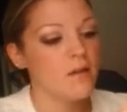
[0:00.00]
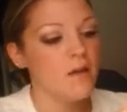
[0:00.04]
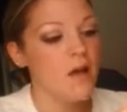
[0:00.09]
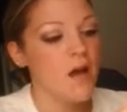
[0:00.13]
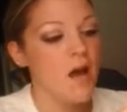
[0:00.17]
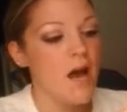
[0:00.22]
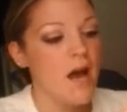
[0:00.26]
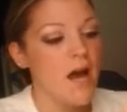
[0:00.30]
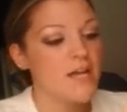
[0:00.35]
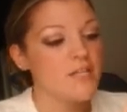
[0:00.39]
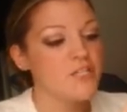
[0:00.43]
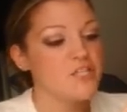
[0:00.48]

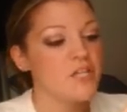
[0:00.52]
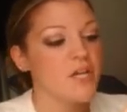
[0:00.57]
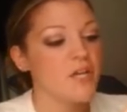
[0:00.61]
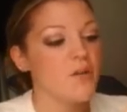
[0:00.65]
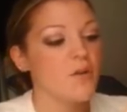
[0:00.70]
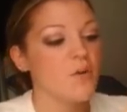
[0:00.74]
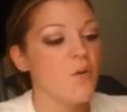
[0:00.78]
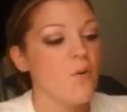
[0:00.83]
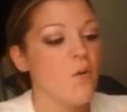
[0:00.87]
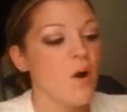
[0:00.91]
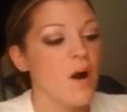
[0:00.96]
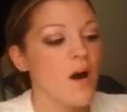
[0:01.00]
eyeshadow
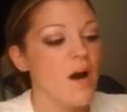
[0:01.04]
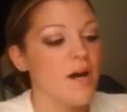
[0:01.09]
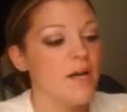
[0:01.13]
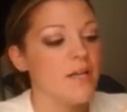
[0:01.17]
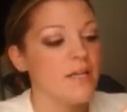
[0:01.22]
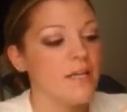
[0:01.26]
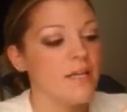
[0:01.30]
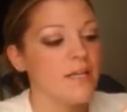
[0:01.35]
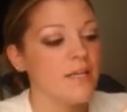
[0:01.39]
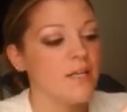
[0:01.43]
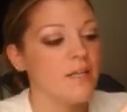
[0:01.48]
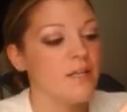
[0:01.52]
quad
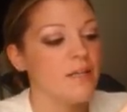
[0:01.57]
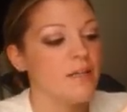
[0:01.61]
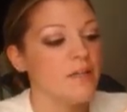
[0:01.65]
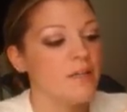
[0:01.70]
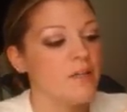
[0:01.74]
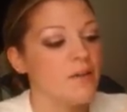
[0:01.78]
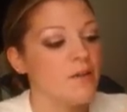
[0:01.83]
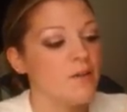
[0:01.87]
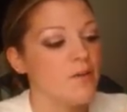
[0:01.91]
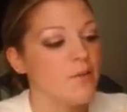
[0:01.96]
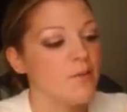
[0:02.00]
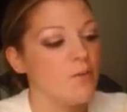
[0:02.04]
in
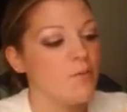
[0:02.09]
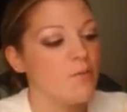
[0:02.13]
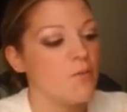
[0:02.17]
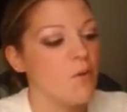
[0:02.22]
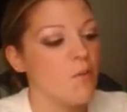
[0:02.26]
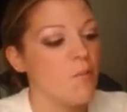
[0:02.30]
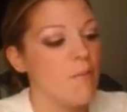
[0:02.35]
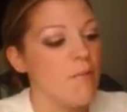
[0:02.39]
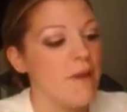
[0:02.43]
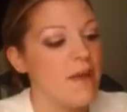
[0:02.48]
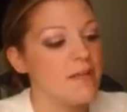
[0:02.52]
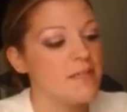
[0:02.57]

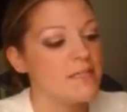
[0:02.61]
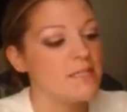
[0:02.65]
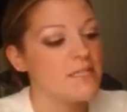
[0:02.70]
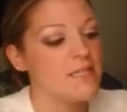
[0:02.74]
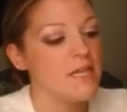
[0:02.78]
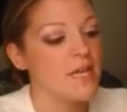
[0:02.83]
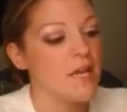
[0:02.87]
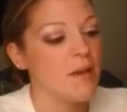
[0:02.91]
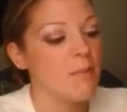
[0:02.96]
Romantic